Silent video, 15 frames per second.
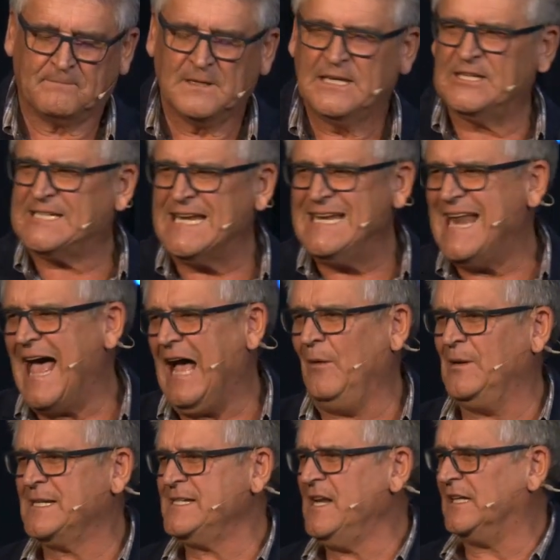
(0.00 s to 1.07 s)
You see,
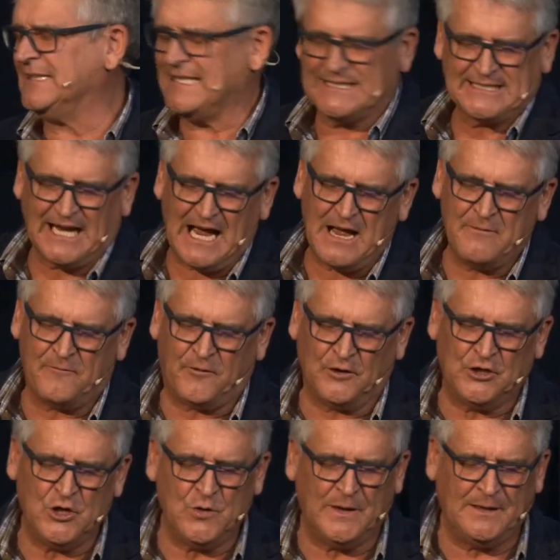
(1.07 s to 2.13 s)
now is not the time for
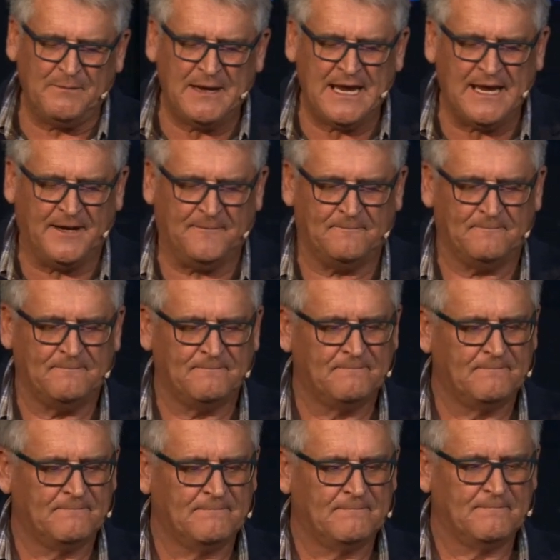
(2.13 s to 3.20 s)
you and me
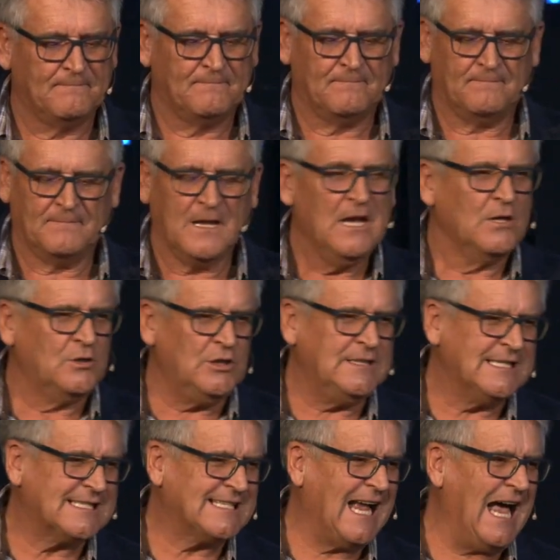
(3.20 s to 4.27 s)
to
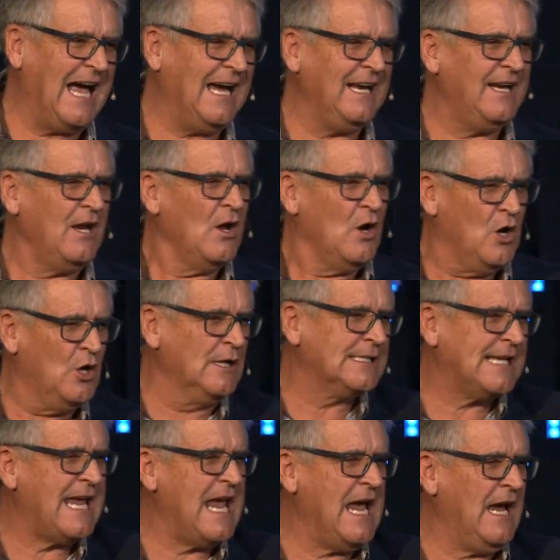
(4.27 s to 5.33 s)
decide who
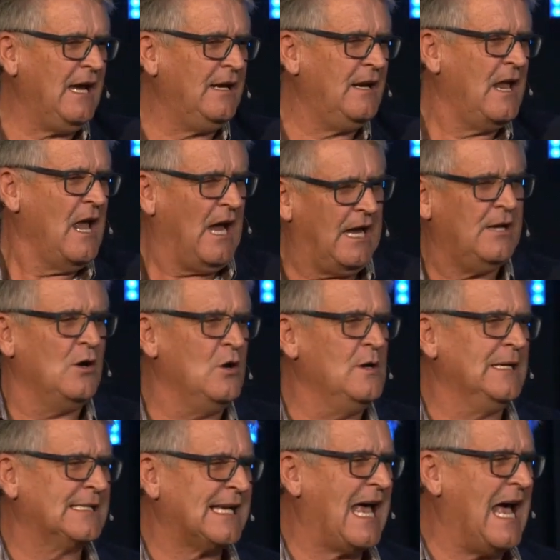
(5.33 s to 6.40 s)
is in and who
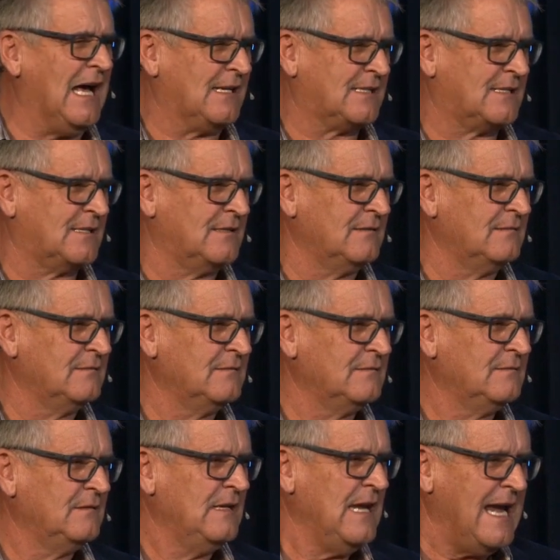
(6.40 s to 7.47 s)
is out.
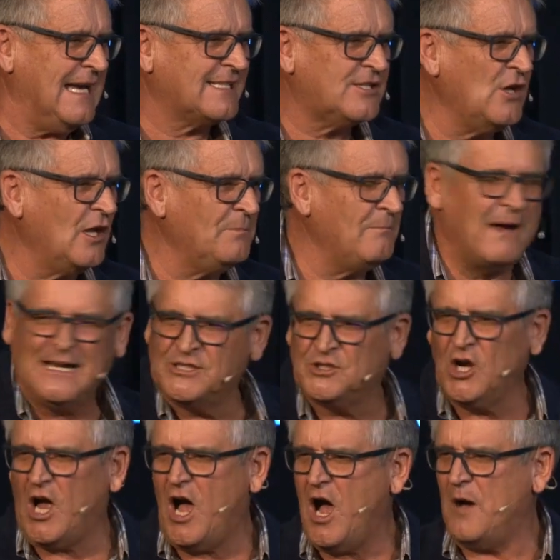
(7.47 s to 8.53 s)
It's not my
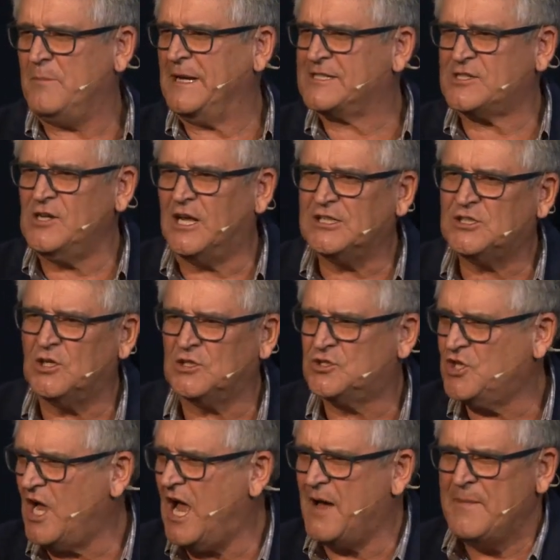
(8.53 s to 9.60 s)
job, it's not your
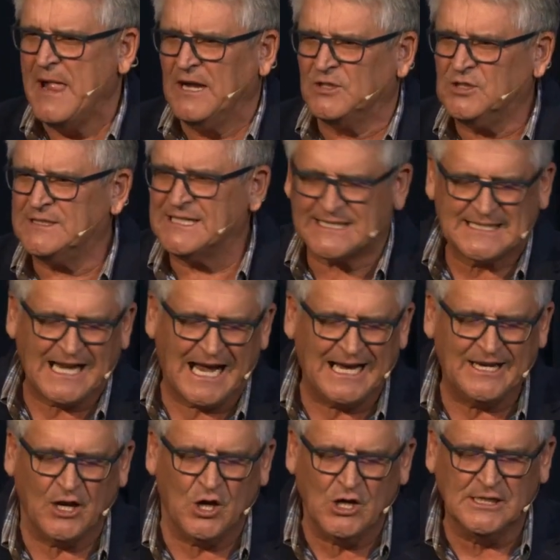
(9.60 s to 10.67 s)
job to
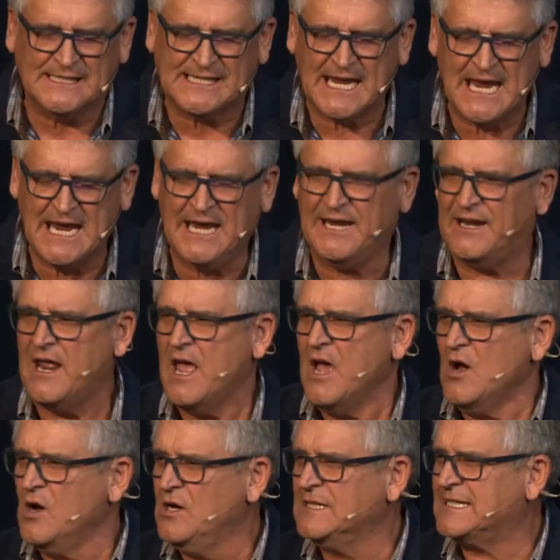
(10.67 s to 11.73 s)
decide who's in,
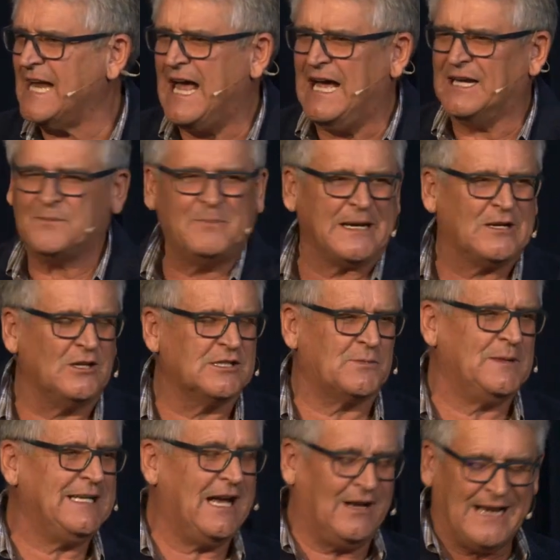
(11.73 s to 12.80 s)
who's out, because
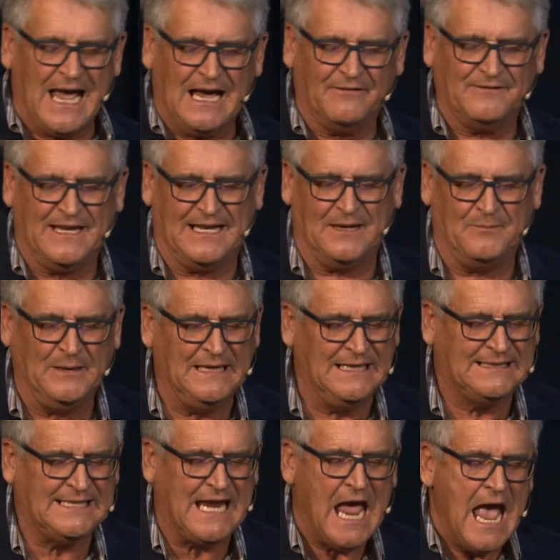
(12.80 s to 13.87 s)
we don't have that
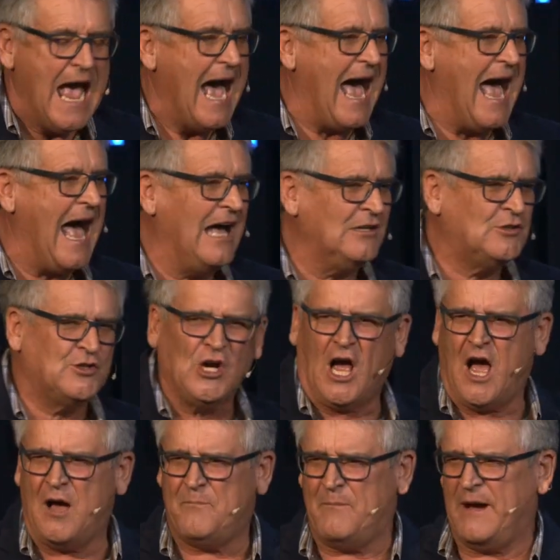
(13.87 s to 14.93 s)
ability. Our
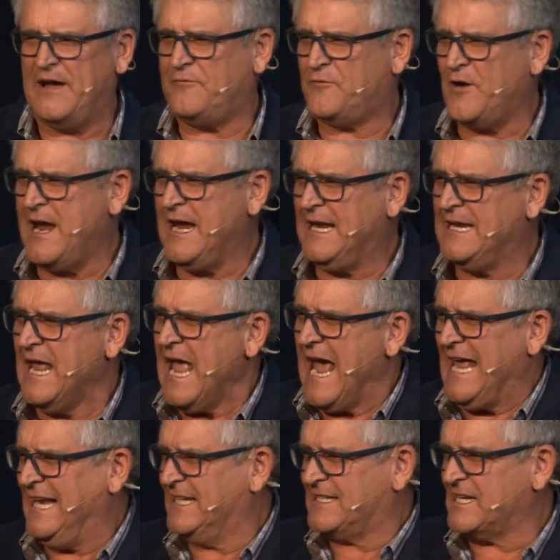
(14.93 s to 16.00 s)
job, my friend,
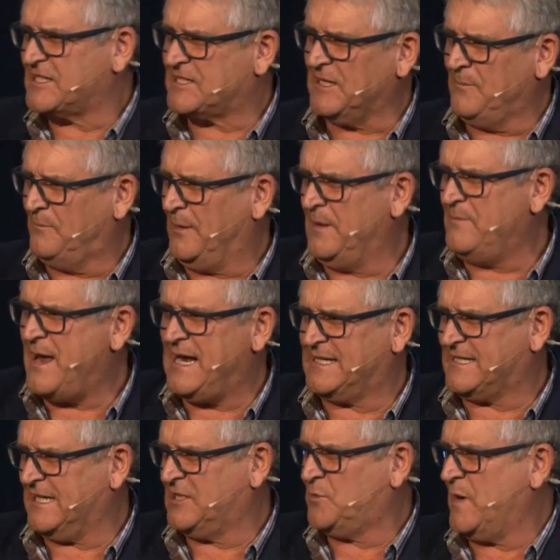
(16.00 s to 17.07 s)
and it's a simple
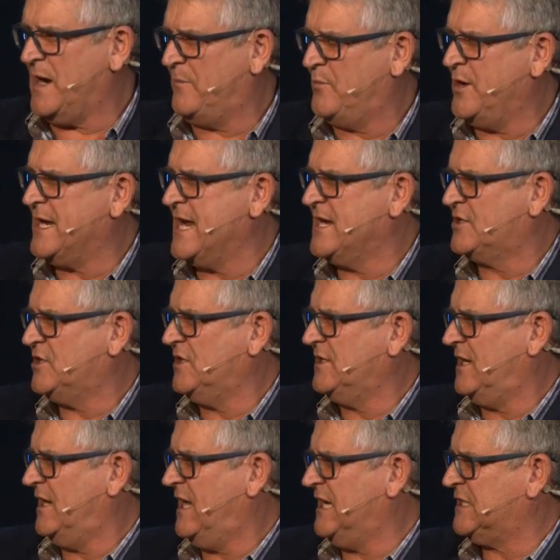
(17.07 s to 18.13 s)
message we are bringing to you
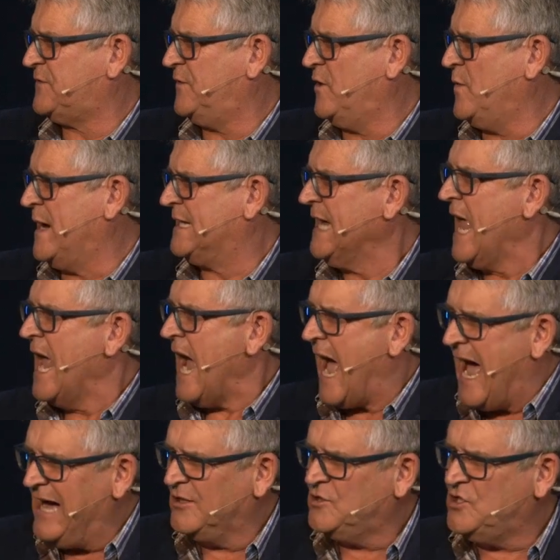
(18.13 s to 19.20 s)
the last few weeks,
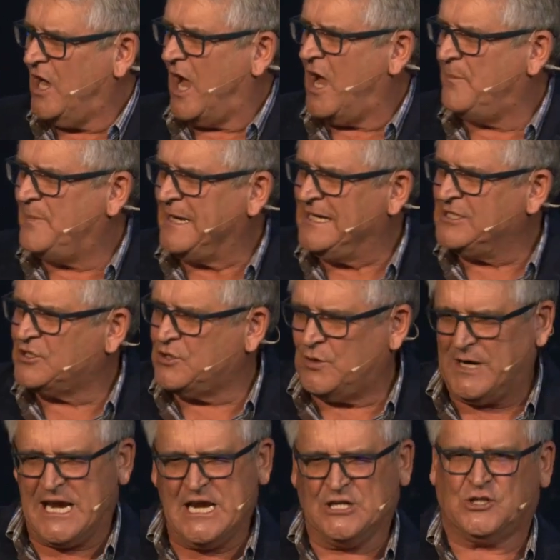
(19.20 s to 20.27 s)
our job is to
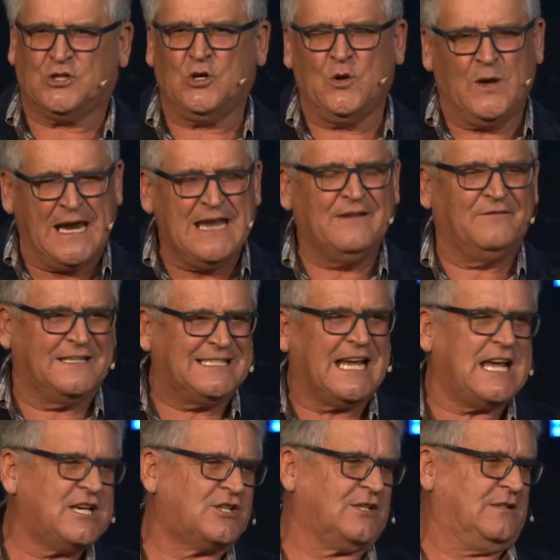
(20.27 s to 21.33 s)
issue
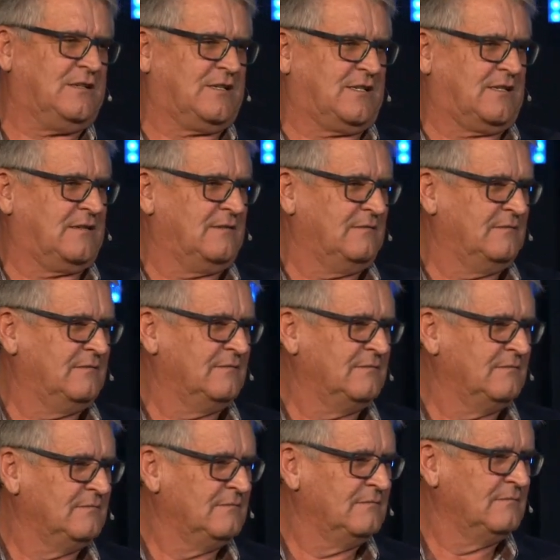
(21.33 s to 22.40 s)
invitations.
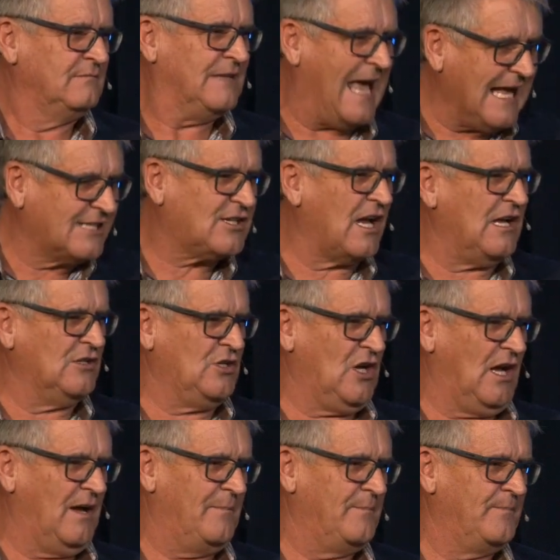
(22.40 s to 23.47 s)
That's our
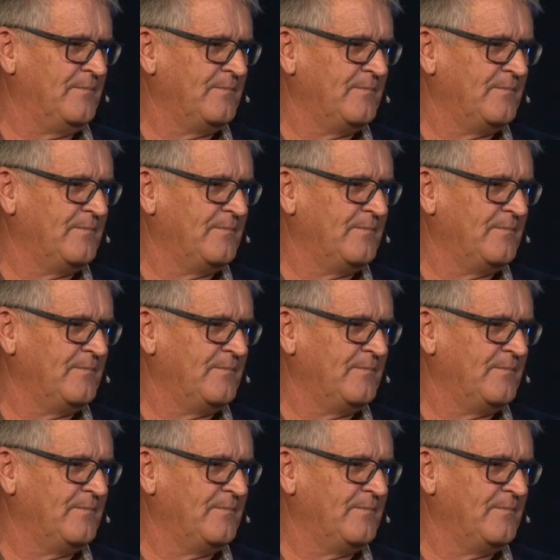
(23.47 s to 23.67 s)
job.